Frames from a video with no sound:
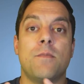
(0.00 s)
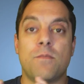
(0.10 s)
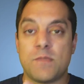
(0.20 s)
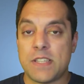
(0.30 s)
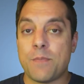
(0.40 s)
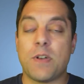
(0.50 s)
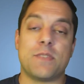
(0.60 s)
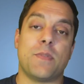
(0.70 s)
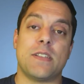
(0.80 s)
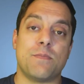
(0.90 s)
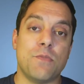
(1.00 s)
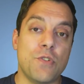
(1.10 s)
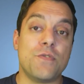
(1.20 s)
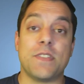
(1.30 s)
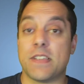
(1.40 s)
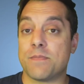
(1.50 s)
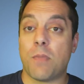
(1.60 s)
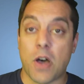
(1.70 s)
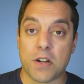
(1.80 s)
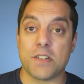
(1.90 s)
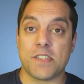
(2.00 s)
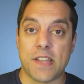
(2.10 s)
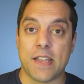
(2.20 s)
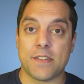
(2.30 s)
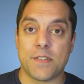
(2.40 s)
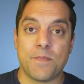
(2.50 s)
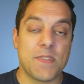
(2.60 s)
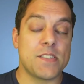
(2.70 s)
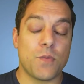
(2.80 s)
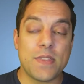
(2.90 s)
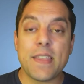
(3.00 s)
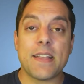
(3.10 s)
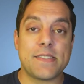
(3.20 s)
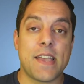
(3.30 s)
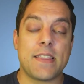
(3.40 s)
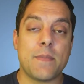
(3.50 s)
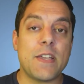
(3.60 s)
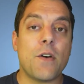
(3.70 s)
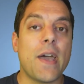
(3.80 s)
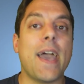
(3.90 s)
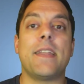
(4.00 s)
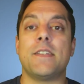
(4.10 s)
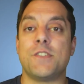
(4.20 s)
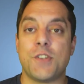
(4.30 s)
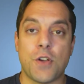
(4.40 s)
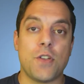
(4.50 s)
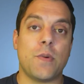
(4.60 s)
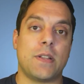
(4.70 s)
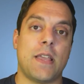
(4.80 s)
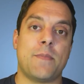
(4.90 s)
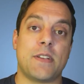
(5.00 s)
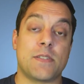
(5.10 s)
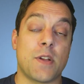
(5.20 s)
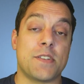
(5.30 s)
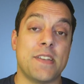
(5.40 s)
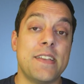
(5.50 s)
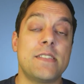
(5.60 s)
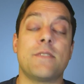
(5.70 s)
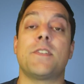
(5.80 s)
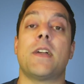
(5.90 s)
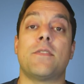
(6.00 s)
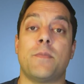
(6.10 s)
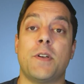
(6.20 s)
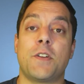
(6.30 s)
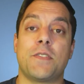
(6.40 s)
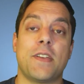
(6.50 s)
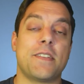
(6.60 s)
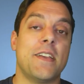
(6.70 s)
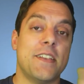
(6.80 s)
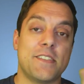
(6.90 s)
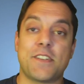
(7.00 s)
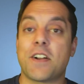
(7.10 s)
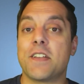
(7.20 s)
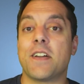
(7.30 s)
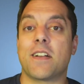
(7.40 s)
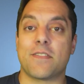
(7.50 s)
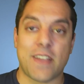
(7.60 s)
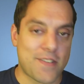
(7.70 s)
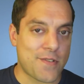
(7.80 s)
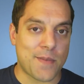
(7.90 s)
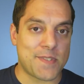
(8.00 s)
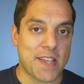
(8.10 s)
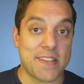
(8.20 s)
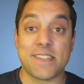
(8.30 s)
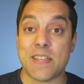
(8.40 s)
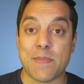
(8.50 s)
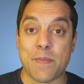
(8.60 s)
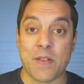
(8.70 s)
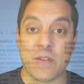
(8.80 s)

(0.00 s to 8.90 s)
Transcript: C++ moved to this modern stage. So with that said, let me go ahead and show you what a lambda expression is if you're not familiar with it, starting on our favorite website, CPP